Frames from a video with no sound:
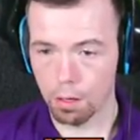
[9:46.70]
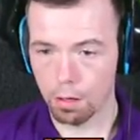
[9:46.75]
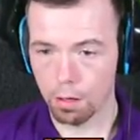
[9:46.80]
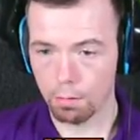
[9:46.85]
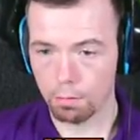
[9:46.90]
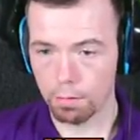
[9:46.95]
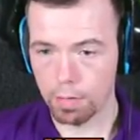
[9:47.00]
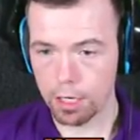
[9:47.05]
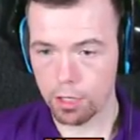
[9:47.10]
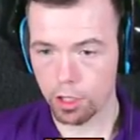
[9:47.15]

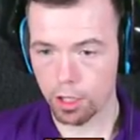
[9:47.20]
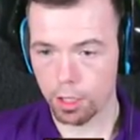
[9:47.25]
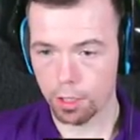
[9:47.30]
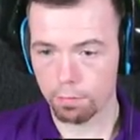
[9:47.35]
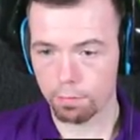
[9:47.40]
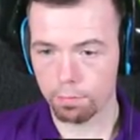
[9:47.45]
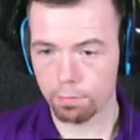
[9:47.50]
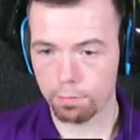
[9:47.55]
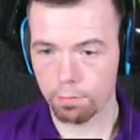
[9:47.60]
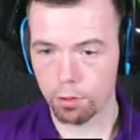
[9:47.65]
Reggie,
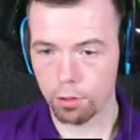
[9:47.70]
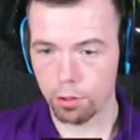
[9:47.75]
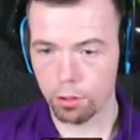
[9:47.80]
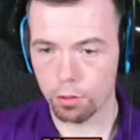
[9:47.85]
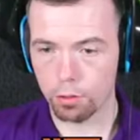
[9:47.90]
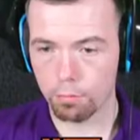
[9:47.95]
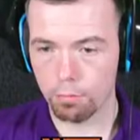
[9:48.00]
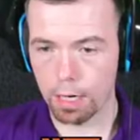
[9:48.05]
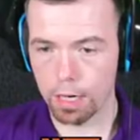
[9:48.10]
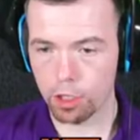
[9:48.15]

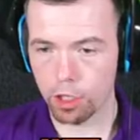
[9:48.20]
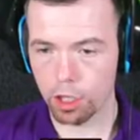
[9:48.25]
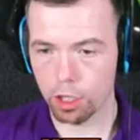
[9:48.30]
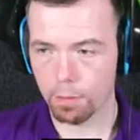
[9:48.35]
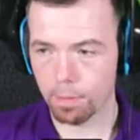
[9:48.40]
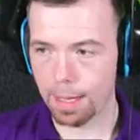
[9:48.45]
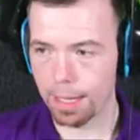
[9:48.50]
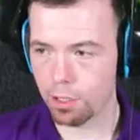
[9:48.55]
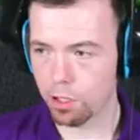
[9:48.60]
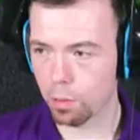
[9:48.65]
you're
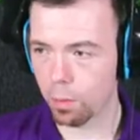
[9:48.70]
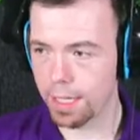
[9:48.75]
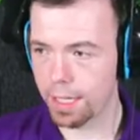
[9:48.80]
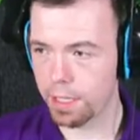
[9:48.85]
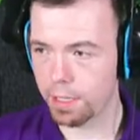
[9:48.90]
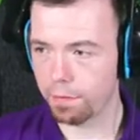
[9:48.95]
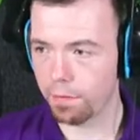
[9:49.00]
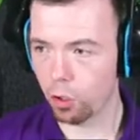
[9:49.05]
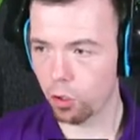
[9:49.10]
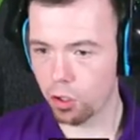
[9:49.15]
about 20
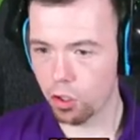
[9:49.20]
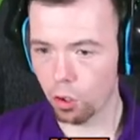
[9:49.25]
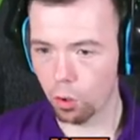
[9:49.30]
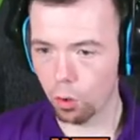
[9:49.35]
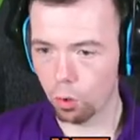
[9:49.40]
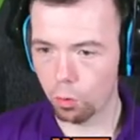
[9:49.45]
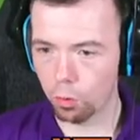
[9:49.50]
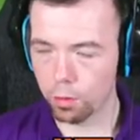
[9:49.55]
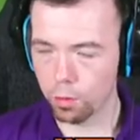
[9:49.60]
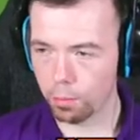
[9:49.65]
foot
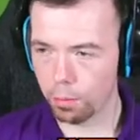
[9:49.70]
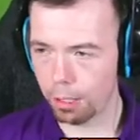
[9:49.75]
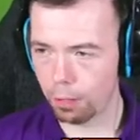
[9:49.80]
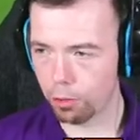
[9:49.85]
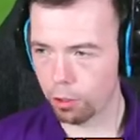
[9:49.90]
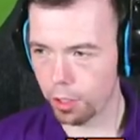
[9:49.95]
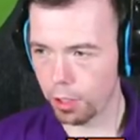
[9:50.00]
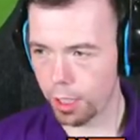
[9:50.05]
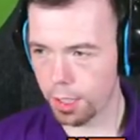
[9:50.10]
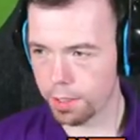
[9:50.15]
tall. Well
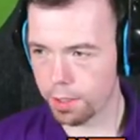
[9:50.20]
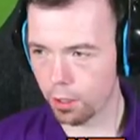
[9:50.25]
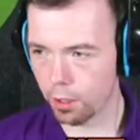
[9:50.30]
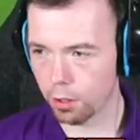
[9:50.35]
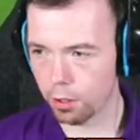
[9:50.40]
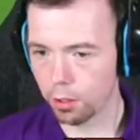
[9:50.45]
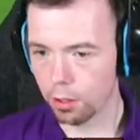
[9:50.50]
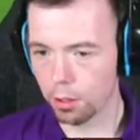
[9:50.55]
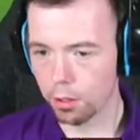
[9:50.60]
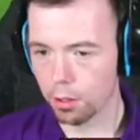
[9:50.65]
done, Nito.
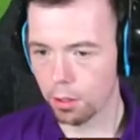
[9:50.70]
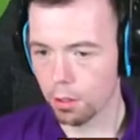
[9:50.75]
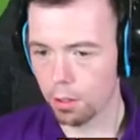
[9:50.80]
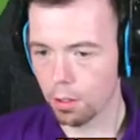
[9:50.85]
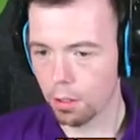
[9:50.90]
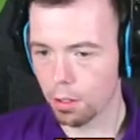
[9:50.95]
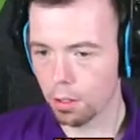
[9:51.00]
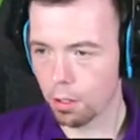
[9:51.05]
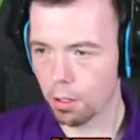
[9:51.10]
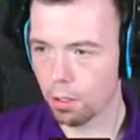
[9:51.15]

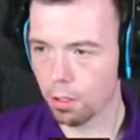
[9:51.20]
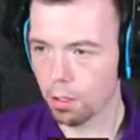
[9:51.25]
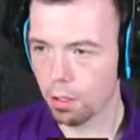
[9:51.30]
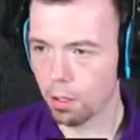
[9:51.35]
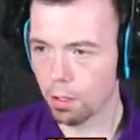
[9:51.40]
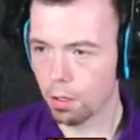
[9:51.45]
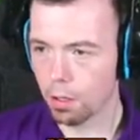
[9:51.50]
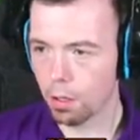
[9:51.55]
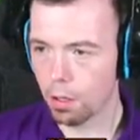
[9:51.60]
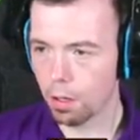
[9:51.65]

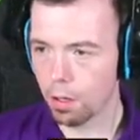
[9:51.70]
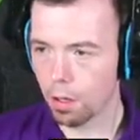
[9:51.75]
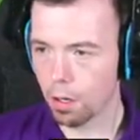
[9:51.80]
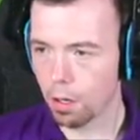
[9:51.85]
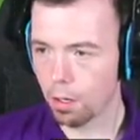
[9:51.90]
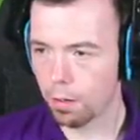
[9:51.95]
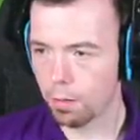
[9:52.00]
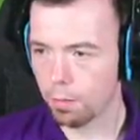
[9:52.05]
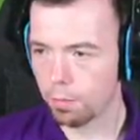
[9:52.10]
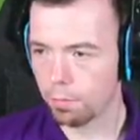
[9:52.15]
Defensive
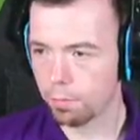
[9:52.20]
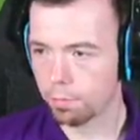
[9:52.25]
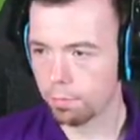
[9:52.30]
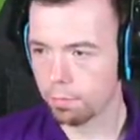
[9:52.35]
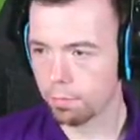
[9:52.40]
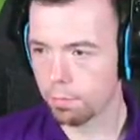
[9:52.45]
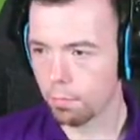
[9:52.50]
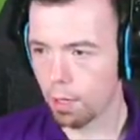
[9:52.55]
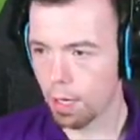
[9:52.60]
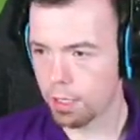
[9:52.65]
resilience there.
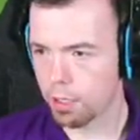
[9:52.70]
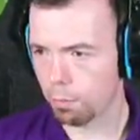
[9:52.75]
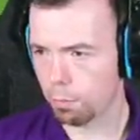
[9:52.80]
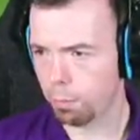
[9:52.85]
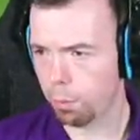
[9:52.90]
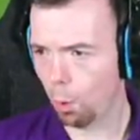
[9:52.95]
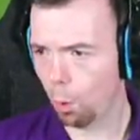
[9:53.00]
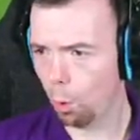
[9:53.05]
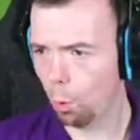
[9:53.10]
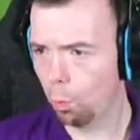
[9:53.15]
That's a
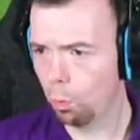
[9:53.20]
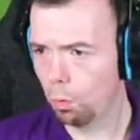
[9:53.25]
ball.